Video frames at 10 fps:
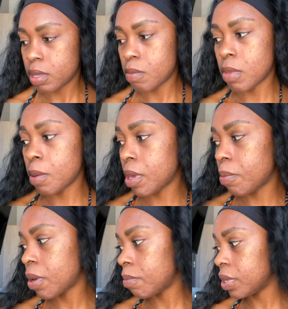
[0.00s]
maybe a
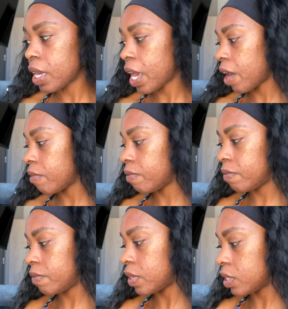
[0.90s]
pump and a half.
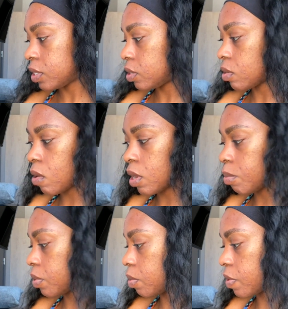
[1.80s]
That's all I
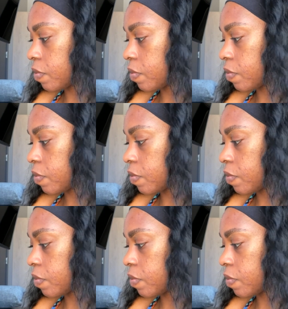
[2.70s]
put on my